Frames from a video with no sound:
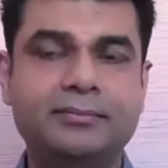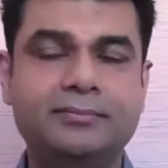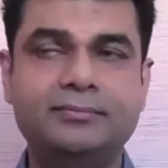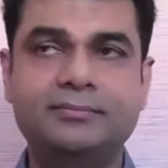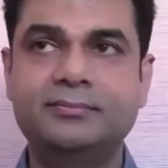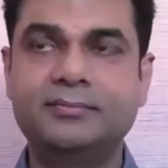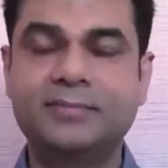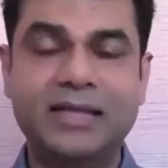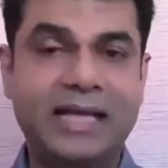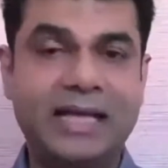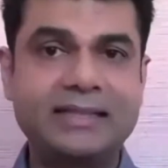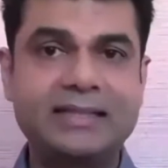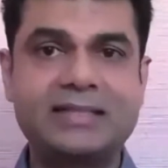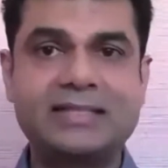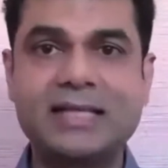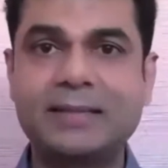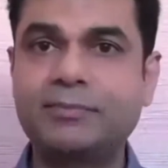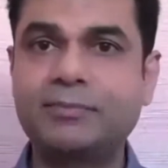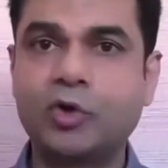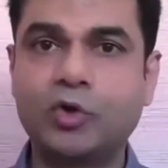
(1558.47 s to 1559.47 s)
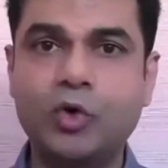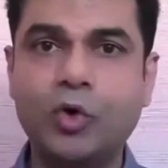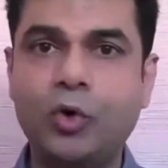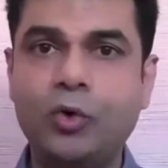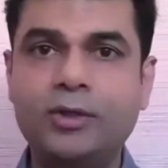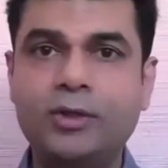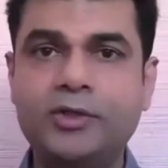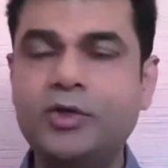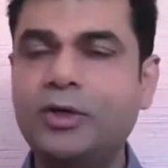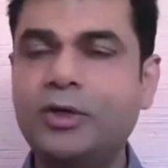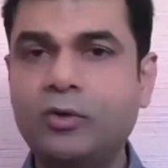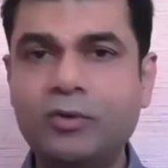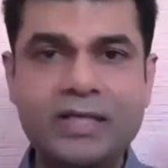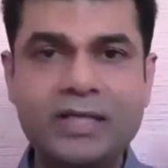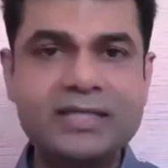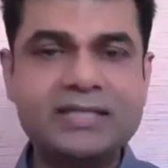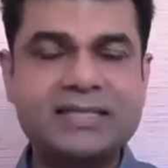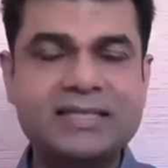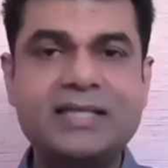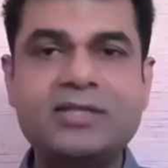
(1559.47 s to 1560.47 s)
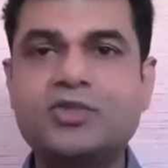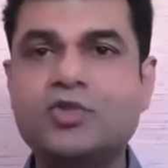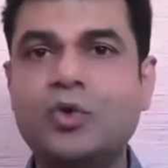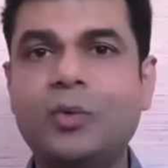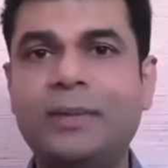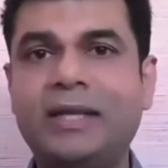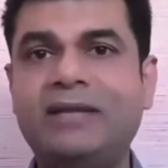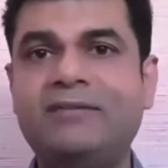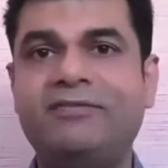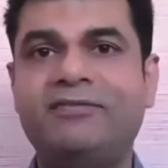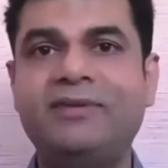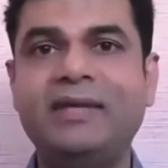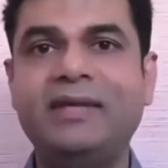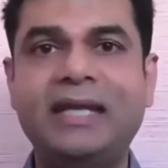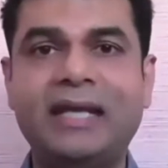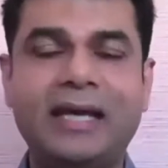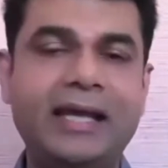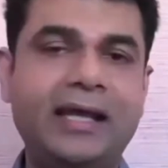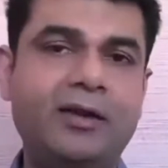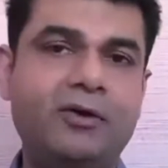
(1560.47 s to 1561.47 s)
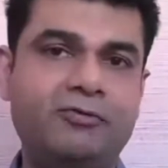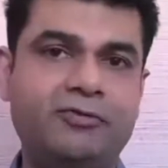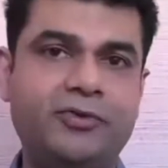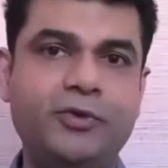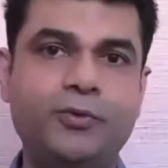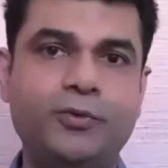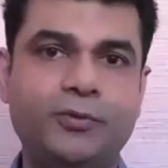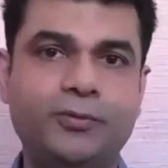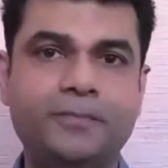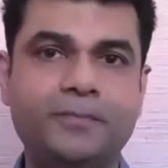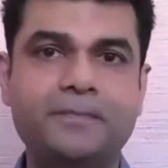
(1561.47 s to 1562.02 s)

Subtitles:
lightens up the road. You can only see so many feet ahead of you.